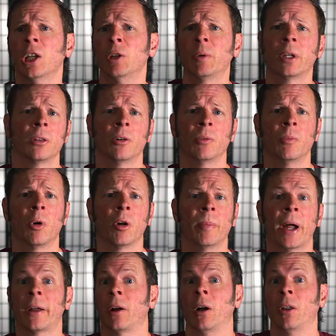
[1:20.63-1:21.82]
You can learn more
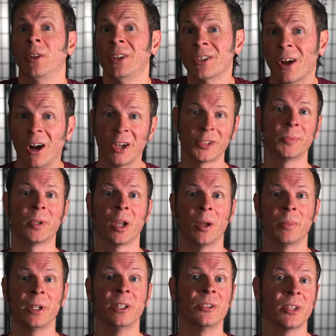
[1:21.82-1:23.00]
about all these awesome
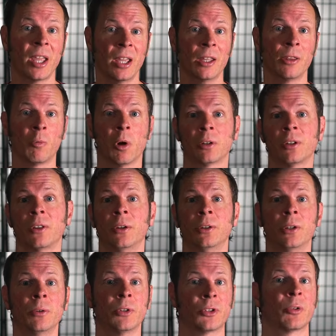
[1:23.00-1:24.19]
companies and the work that they're
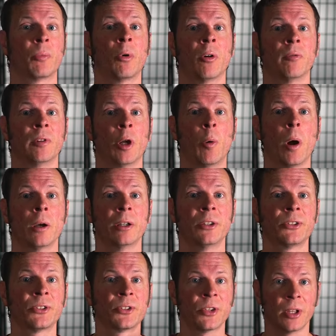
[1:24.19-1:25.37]
doing to support flow
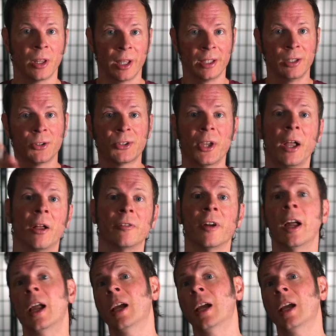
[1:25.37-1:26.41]
artists like yourself